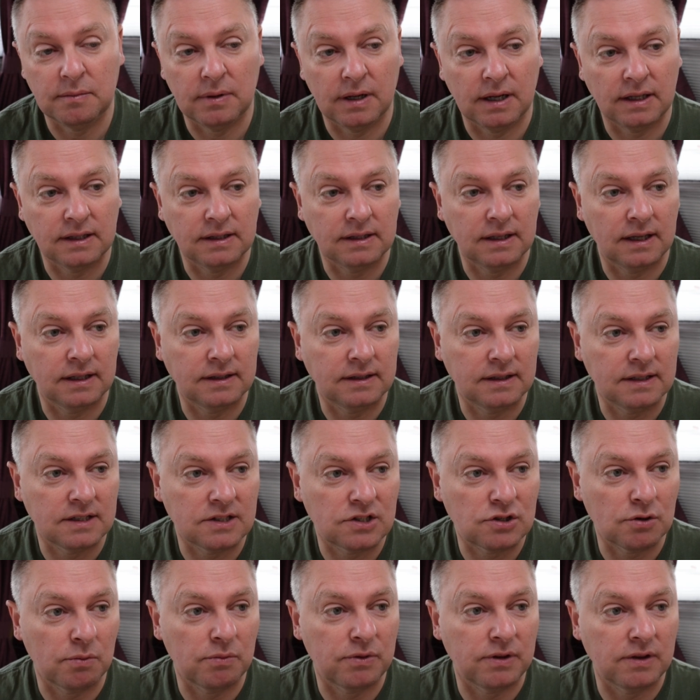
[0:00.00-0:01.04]
And
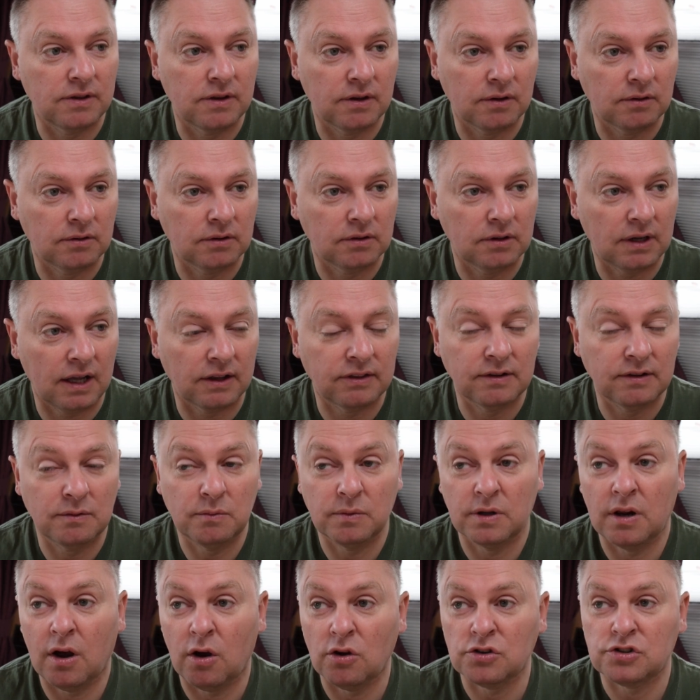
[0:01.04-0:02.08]
it's something that I think
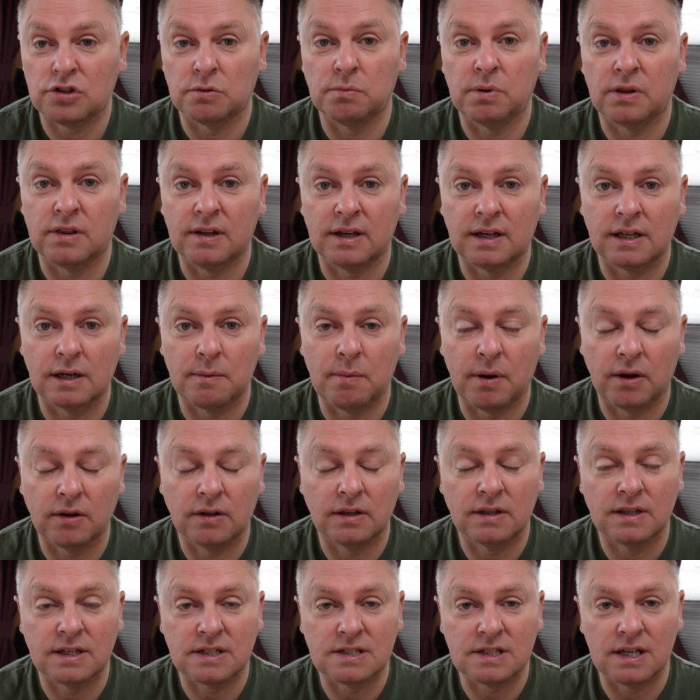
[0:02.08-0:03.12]
we all should be thinking about
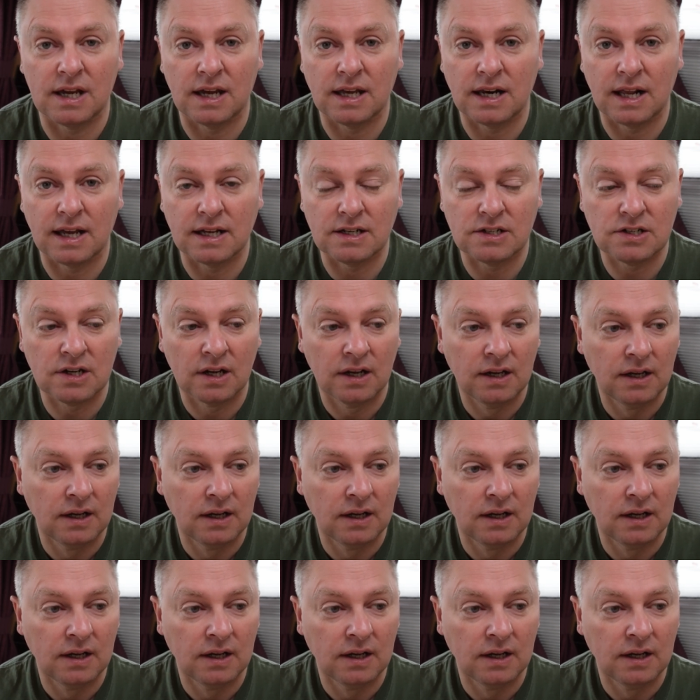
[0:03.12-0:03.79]
in this day and age.